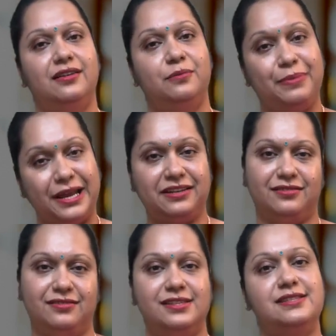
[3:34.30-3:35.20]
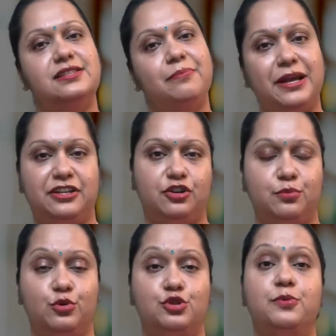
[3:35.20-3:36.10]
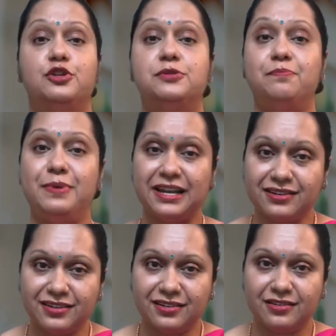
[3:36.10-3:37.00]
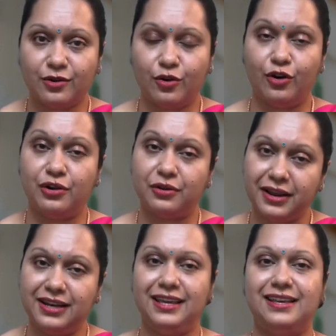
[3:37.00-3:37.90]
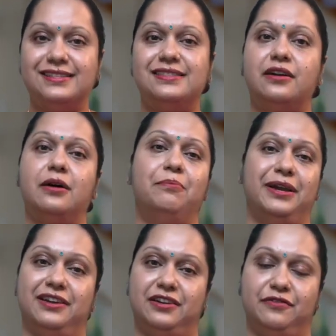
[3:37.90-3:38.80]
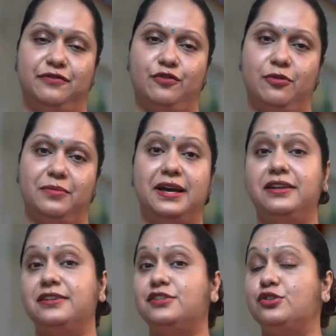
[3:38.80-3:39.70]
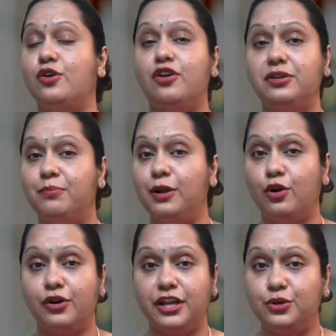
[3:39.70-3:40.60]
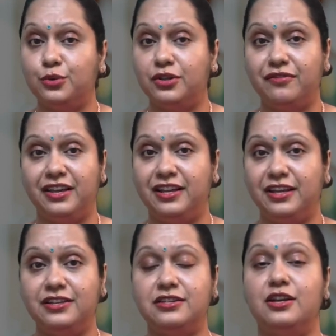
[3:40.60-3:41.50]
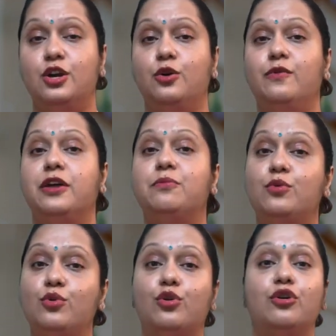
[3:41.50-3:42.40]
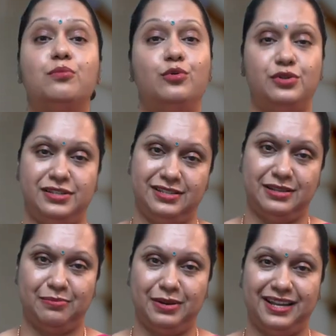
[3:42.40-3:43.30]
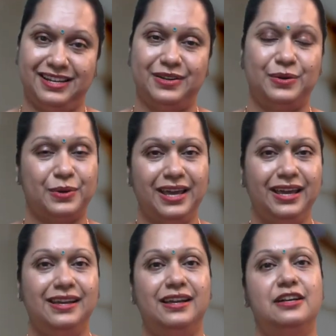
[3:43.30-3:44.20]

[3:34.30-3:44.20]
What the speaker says: Better. This is a better approach because better already is the comparative form and it is not belonging to the variant where more or most is applied. Okay.